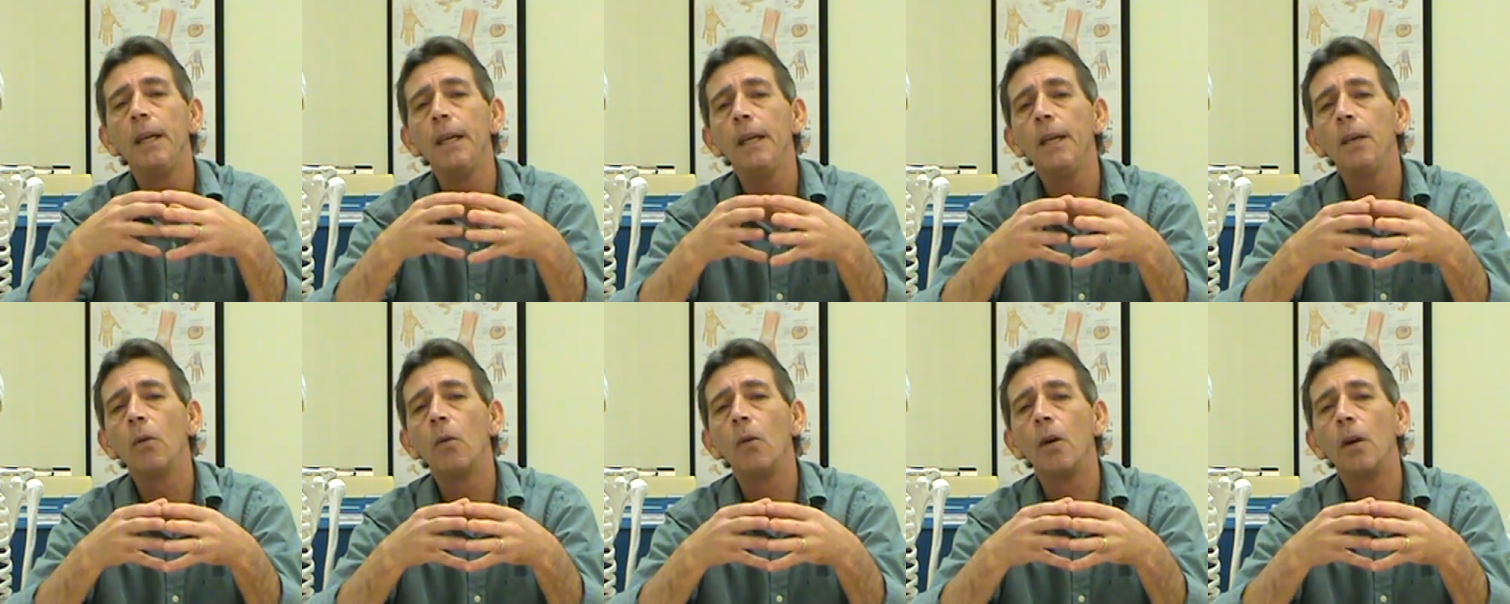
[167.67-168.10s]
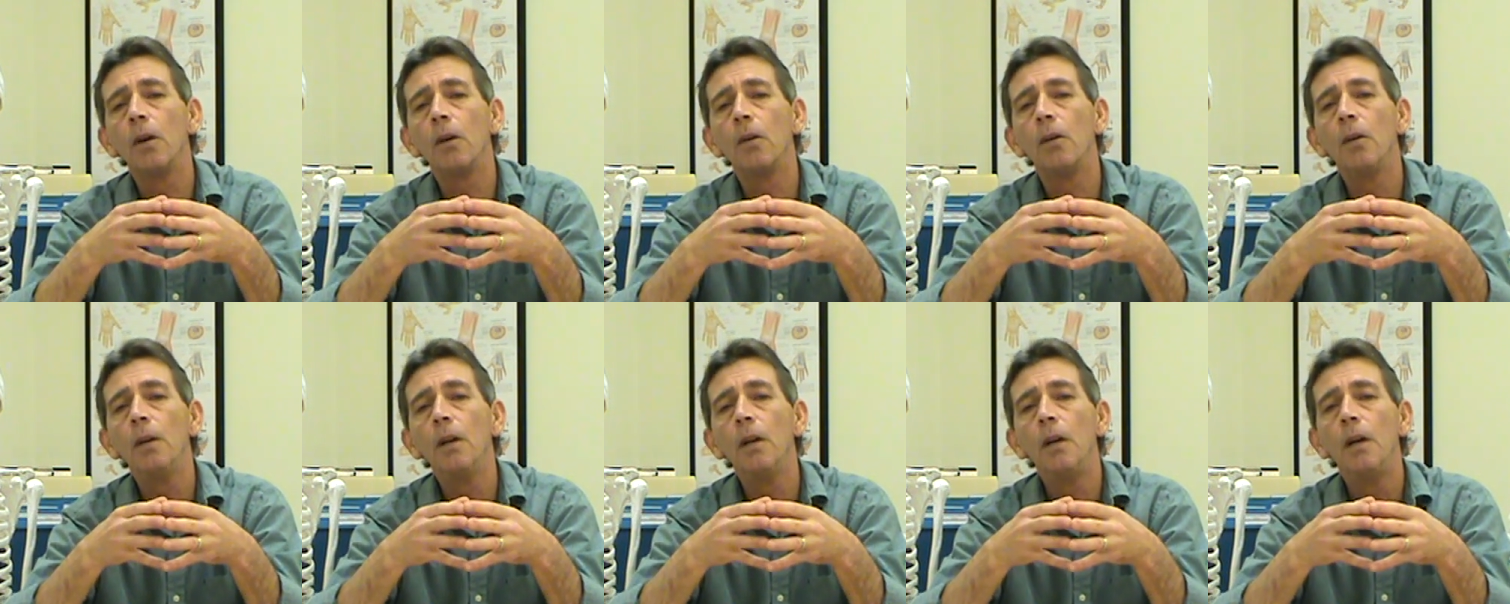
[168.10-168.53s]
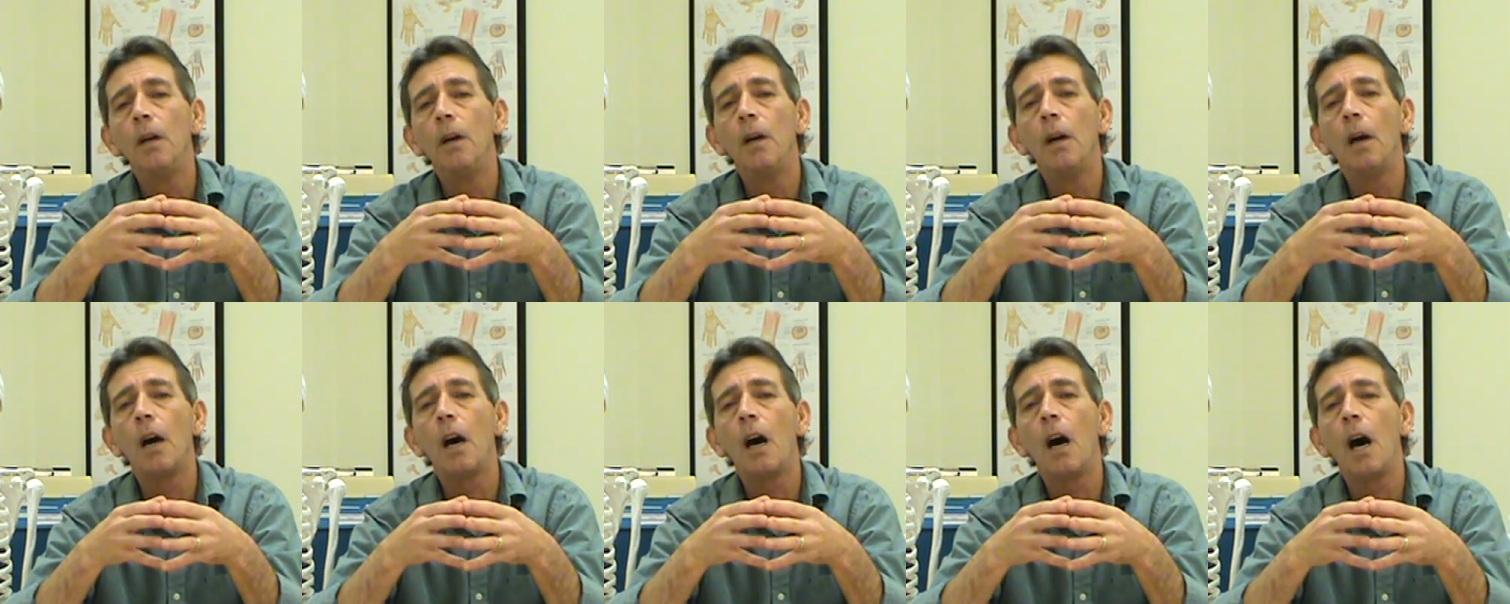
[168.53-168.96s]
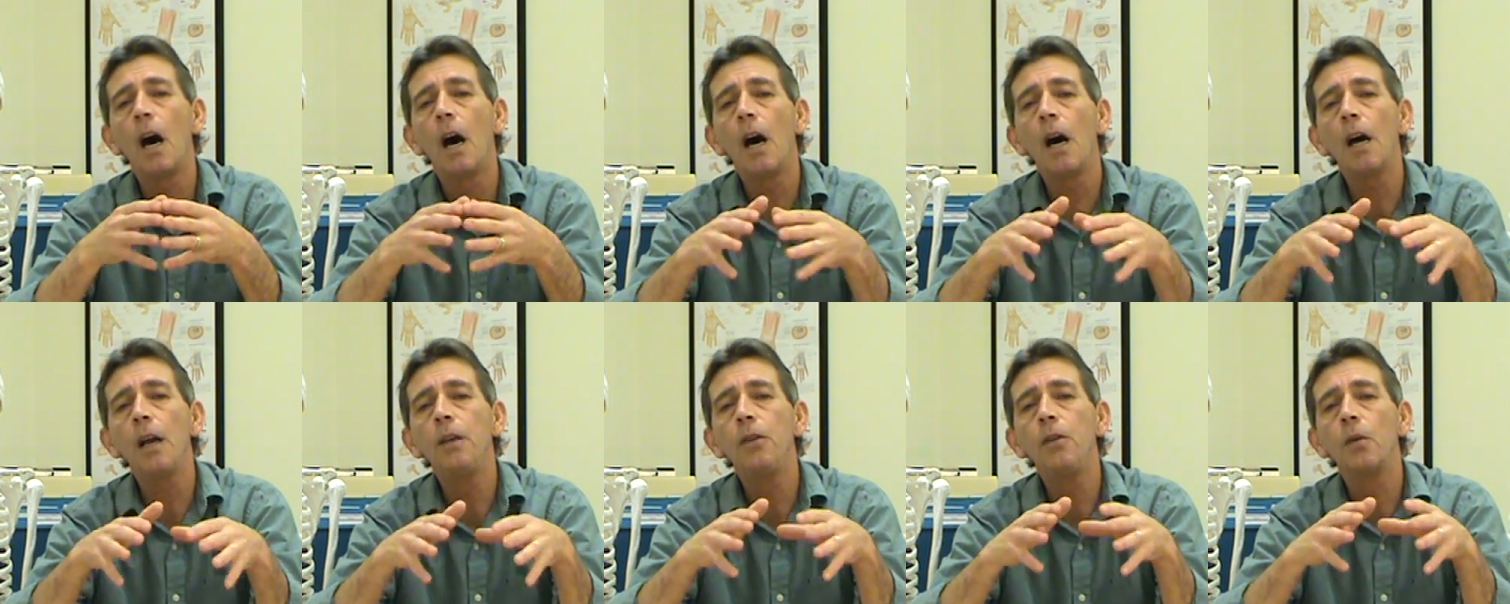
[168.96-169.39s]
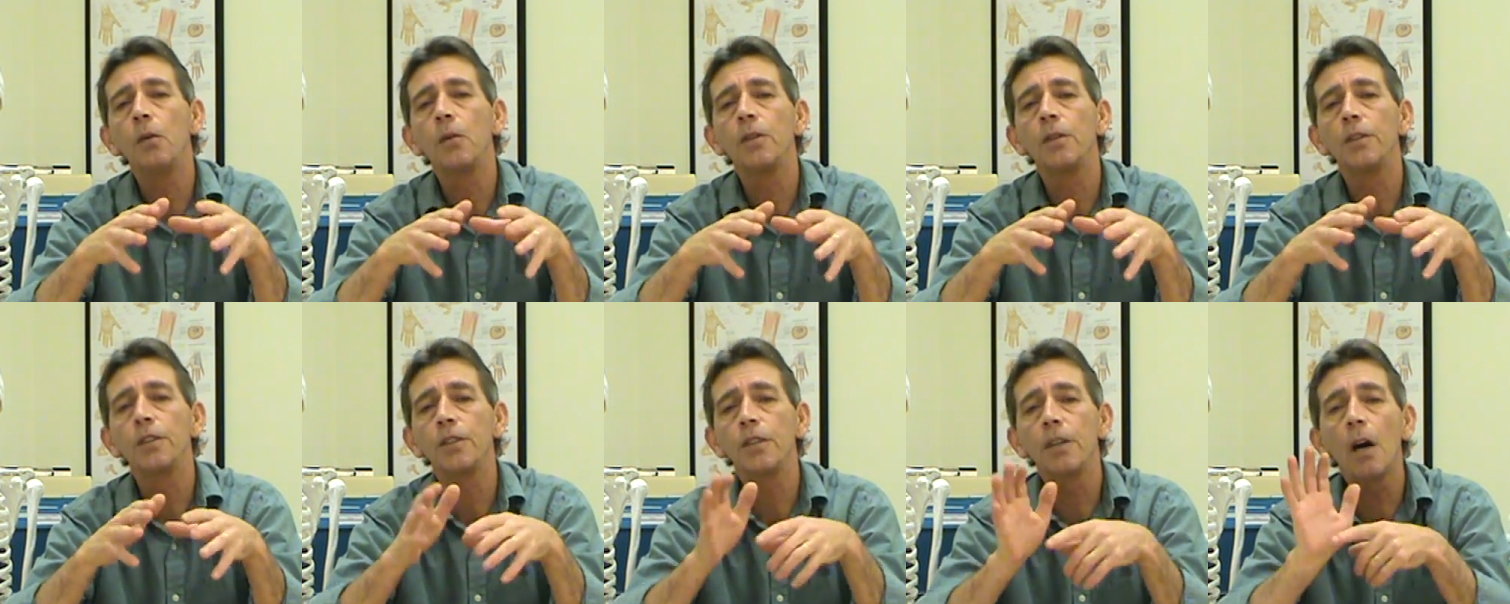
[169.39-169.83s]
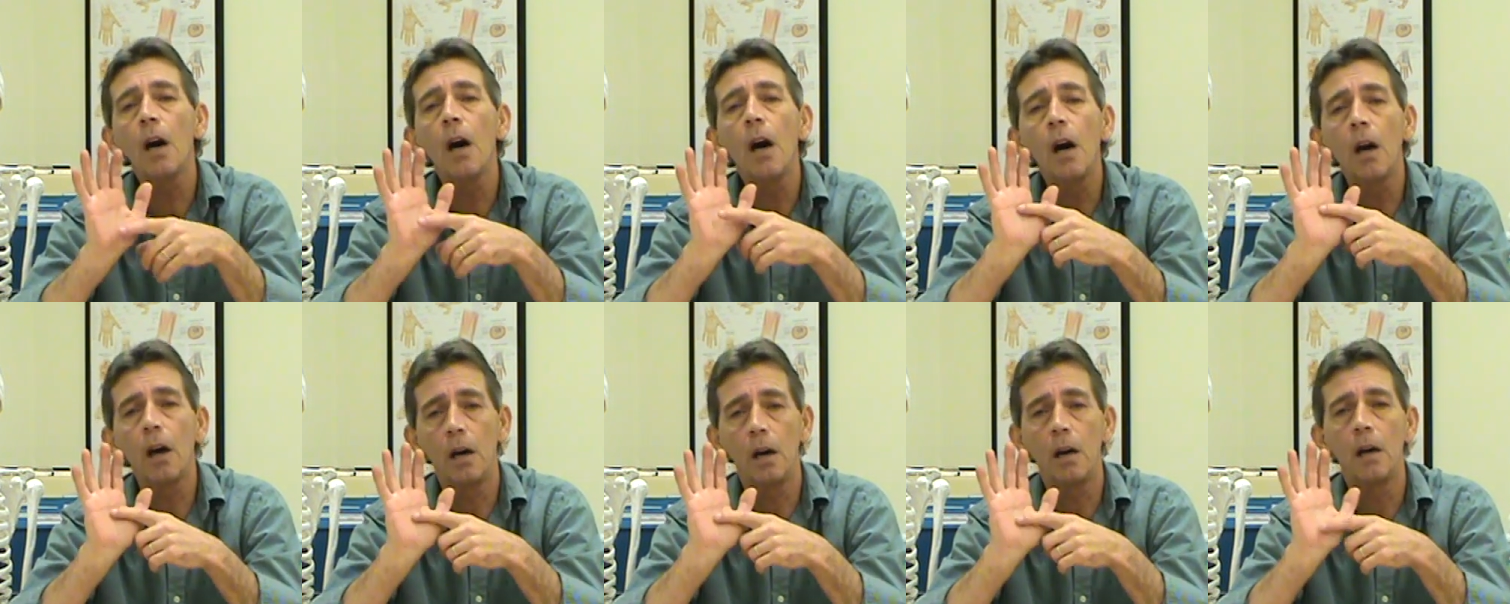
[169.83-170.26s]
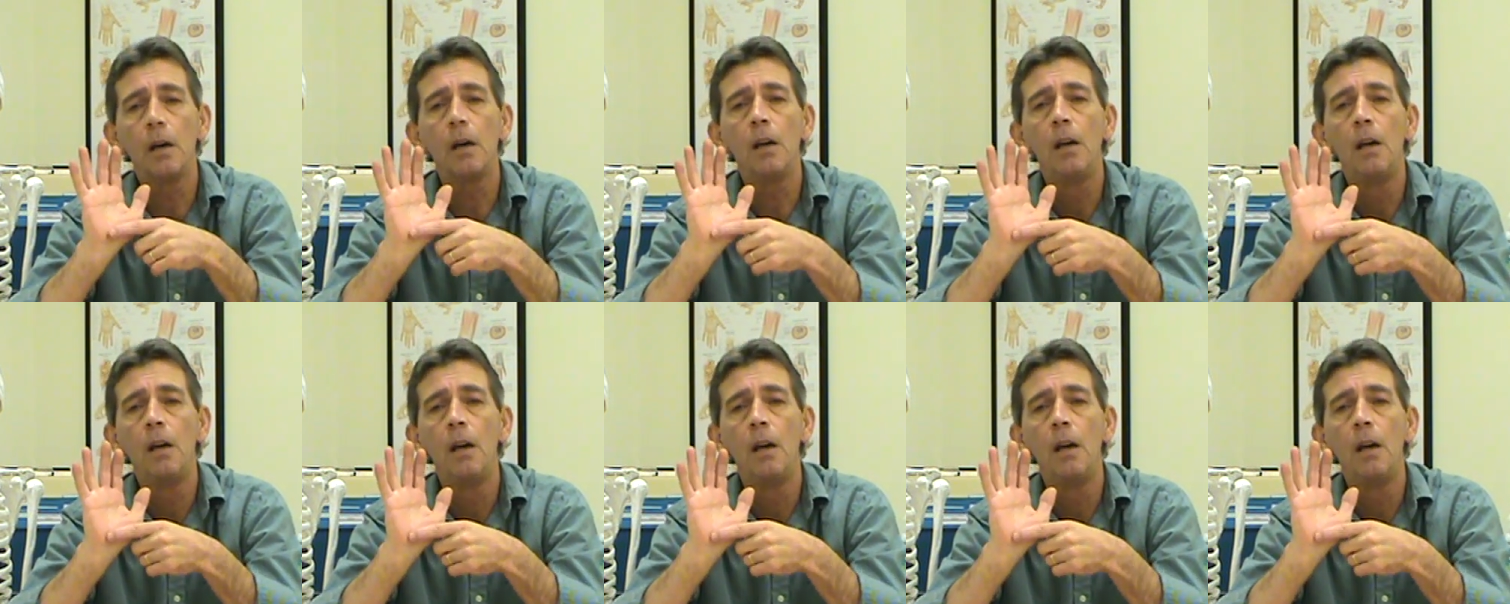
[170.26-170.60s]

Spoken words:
E oil on your scar